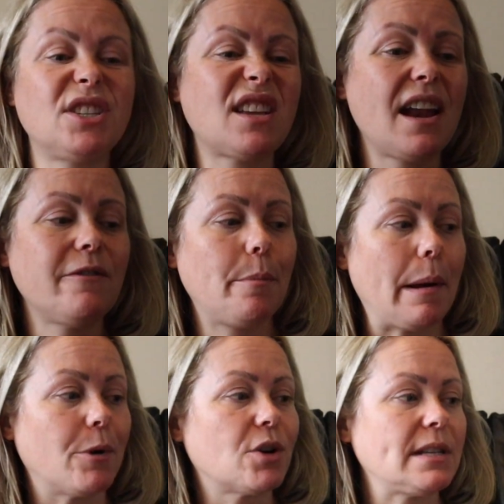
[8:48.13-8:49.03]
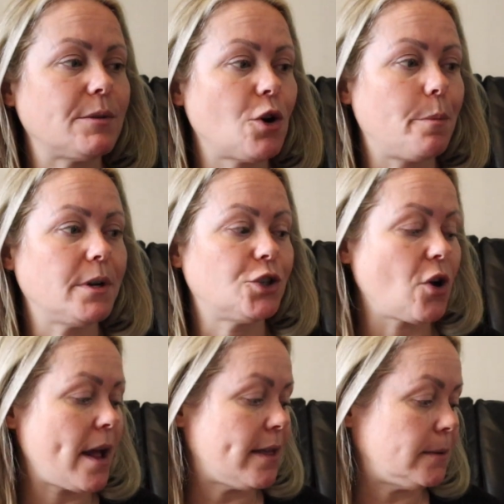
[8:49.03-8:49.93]
is kind of a bummer because I was hoping to
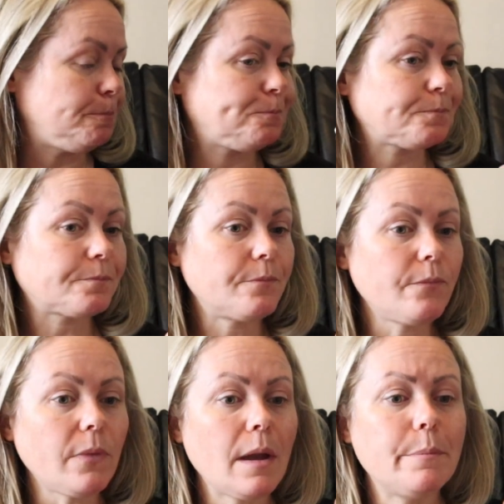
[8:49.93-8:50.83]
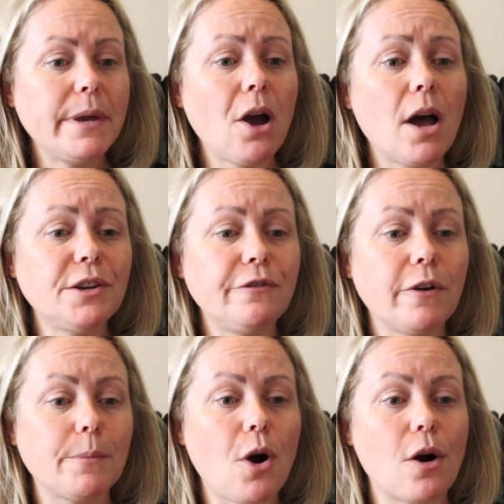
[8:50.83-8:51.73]
try the Beyond
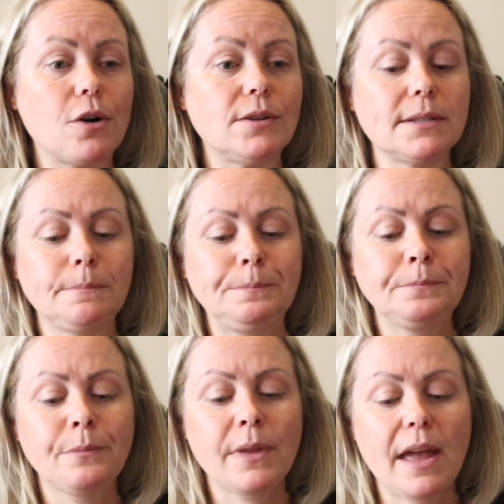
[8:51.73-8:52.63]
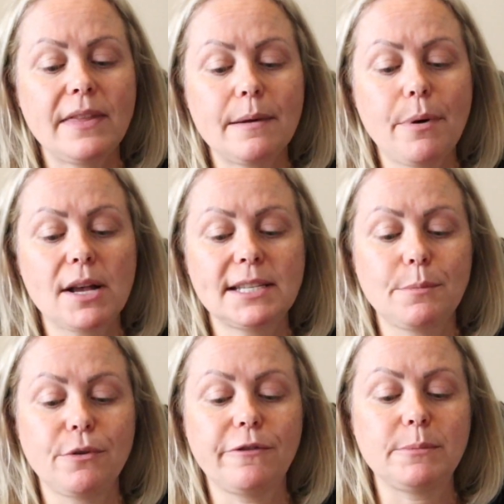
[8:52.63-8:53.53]
from Carl's and the
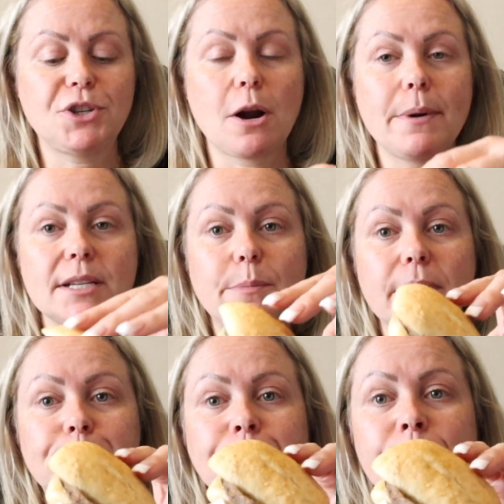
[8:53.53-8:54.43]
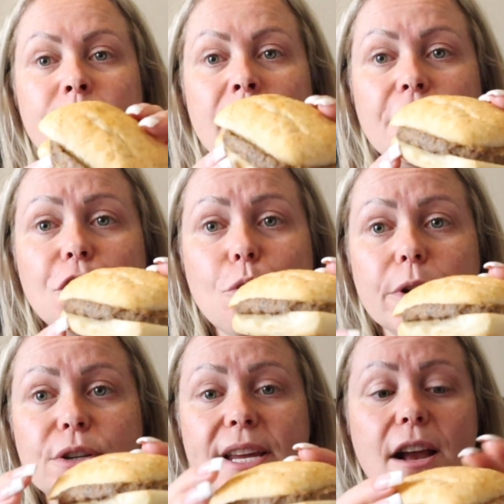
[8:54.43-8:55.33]
Impossible from Starbucks. But, you know,
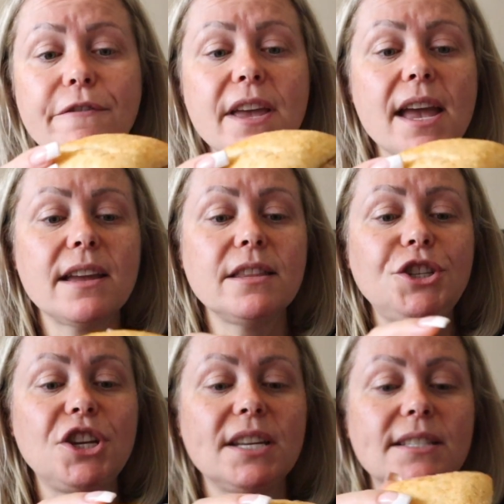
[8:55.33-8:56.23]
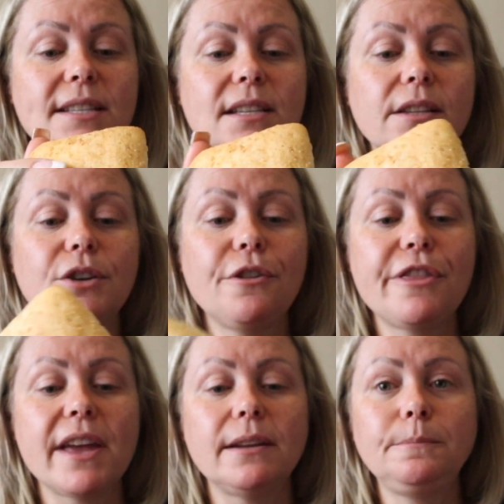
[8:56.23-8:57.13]
when you take off the egg and the cheese, it's a little
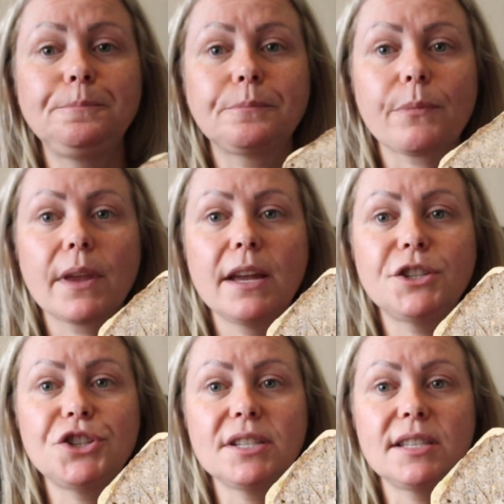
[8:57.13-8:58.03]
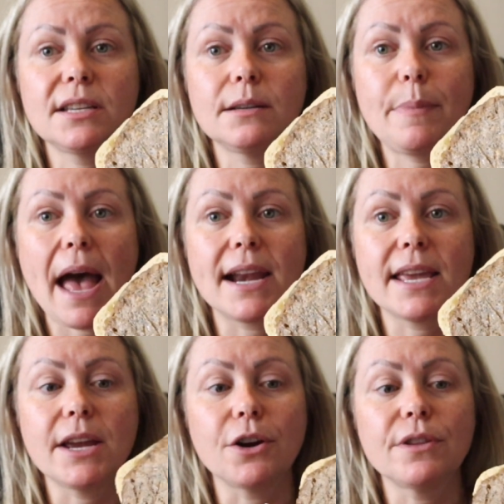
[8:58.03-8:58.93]
thin. It's just the
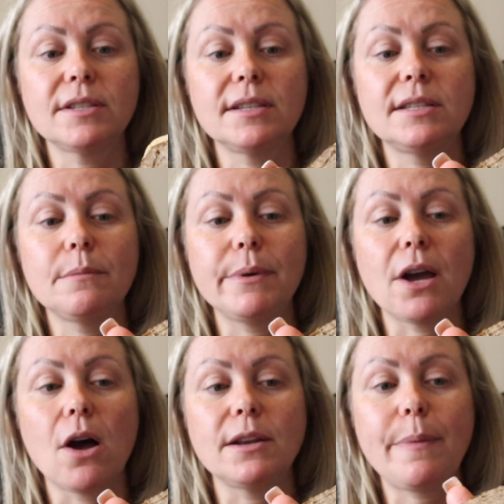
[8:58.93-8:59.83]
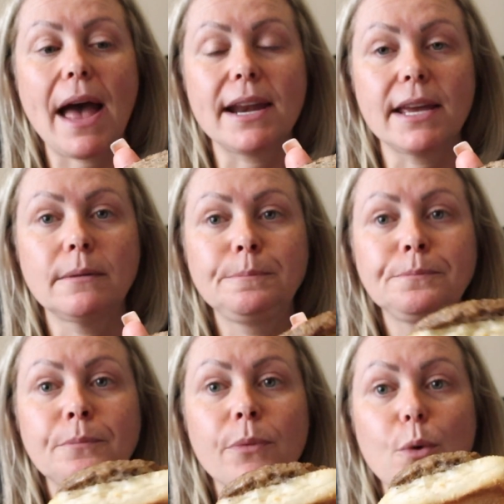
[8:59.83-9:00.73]
patty here. This is the Beyond patty,
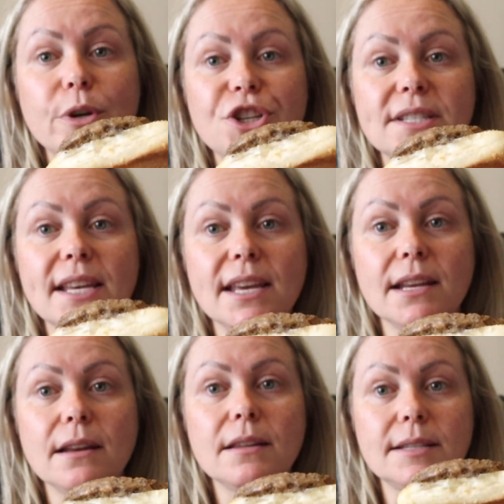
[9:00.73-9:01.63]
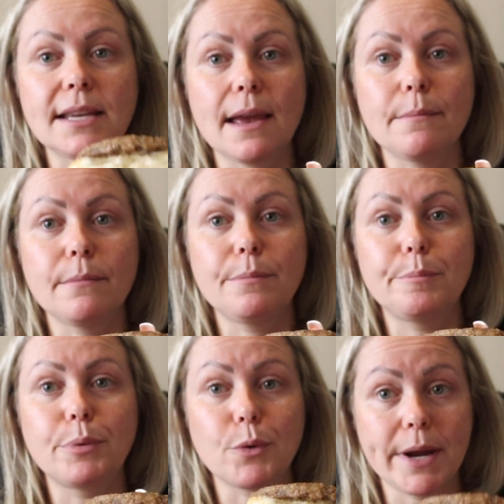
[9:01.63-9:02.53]
which is in the same
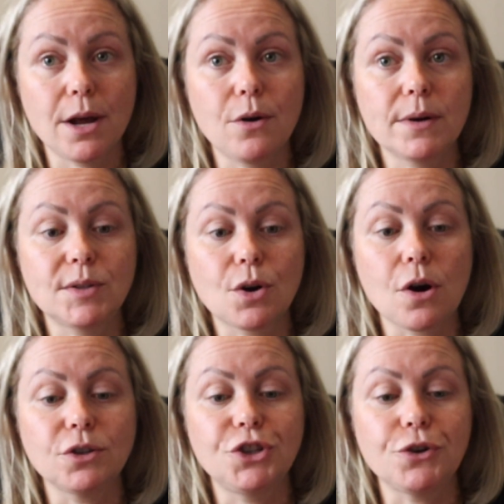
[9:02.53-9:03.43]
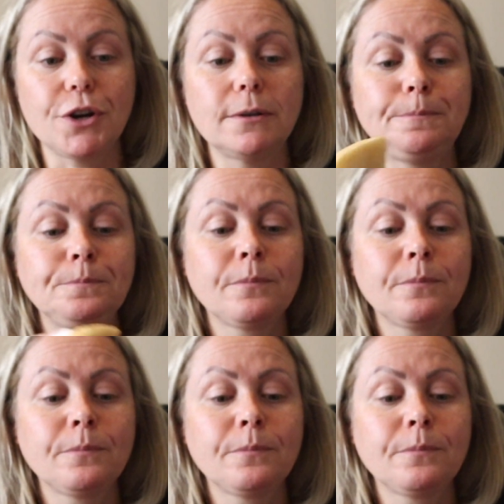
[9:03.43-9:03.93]
burrito as the Carl's Jr.